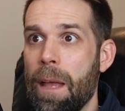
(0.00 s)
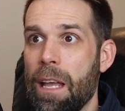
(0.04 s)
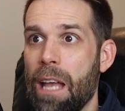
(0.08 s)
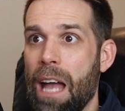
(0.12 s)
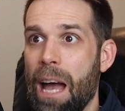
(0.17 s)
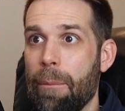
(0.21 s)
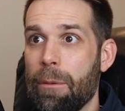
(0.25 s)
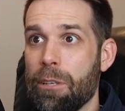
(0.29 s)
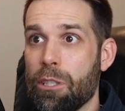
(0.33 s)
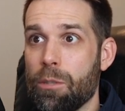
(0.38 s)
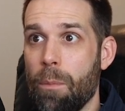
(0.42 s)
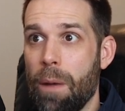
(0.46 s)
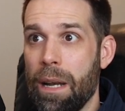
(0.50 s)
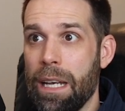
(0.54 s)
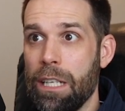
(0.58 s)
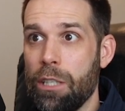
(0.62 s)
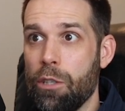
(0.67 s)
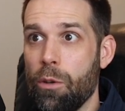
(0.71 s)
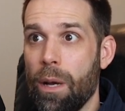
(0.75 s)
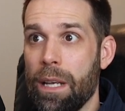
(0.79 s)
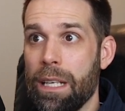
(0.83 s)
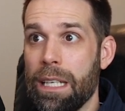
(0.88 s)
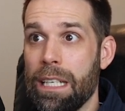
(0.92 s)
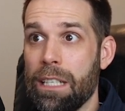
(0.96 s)
How much money
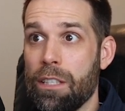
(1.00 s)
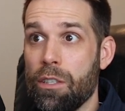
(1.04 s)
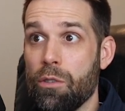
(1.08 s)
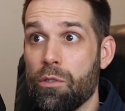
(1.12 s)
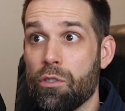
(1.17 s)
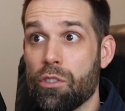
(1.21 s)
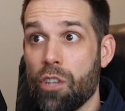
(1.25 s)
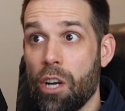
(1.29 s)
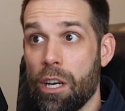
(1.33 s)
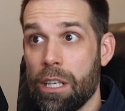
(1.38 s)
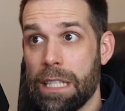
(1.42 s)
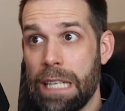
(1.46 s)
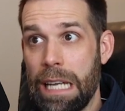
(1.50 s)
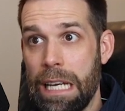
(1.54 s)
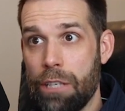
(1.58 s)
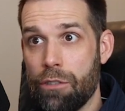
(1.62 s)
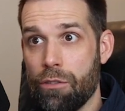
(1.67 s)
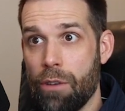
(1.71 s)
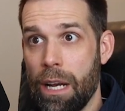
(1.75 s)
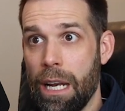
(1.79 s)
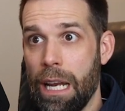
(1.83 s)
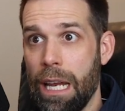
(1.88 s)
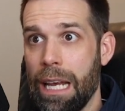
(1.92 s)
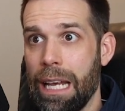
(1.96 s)
do I need to start day
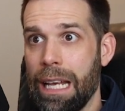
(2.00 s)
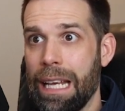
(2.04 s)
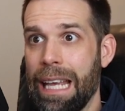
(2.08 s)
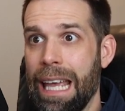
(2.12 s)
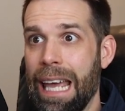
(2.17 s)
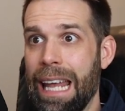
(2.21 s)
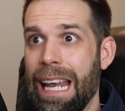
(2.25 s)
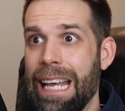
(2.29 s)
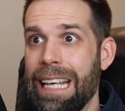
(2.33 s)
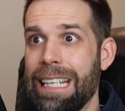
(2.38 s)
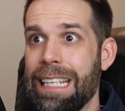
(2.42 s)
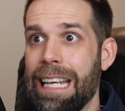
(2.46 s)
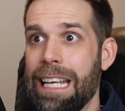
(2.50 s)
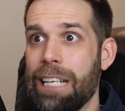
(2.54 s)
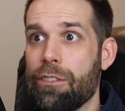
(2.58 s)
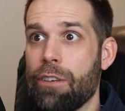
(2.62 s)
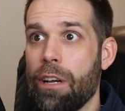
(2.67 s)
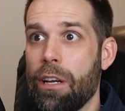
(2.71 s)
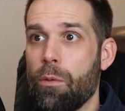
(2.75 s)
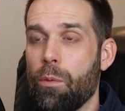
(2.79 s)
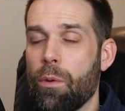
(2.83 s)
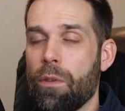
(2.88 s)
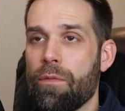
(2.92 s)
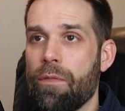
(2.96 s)
trading? Can I day
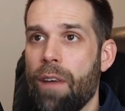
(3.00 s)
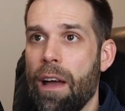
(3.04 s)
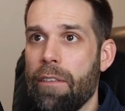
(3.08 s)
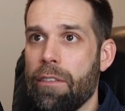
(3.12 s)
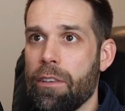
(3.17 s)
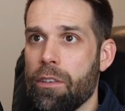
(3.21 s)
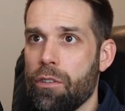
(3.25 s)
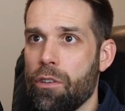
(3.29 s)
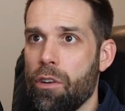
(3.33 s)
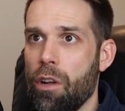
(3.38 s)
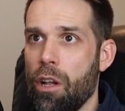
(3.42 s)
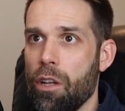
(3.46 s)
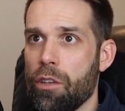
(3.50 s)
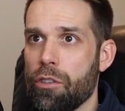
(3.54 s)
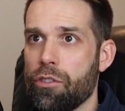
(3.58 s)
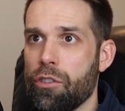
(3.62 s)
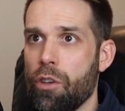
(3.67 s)
trade with $500?